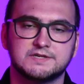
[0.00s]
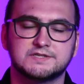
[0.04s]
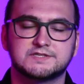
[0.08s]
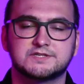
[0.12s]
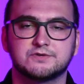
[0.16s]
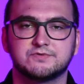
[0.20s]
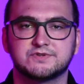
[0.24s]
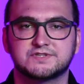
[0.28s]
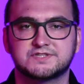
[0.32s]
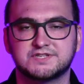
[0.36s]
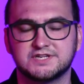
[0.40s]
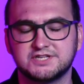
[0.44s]

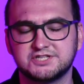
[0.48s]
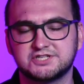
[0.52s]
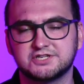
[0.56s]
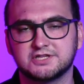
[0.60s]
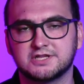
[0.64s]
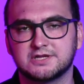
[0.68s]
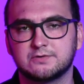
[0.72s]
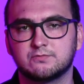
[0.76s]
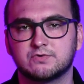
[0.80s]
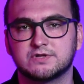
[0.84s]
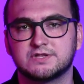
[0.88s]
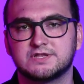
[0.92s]
So
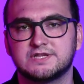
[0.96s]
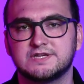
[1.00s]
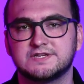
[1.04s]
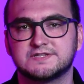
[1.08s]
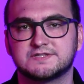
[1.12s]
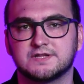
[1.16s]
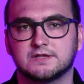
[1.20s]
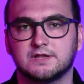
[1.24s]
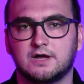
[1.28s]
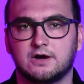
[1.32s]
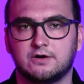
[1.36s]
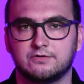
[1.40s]
essentially what
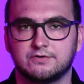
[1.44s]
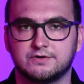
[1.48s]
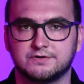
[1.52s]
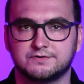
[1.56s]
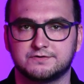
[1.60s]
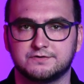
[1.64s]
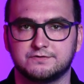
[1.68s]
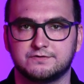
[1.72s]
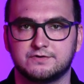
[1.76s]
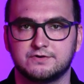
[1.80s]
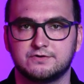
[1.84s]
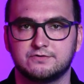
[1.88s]
these allow you
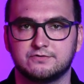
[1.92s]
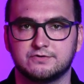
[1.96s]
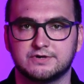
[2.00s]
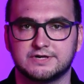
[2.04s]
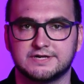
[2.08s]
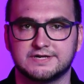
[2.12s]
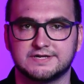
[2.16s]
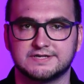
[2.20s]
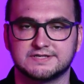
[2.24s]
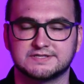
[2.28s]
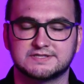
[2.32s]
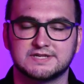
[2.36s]
to do
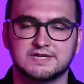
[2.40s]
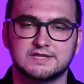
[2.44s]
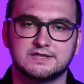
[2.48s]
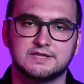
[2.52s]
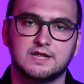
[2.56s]
is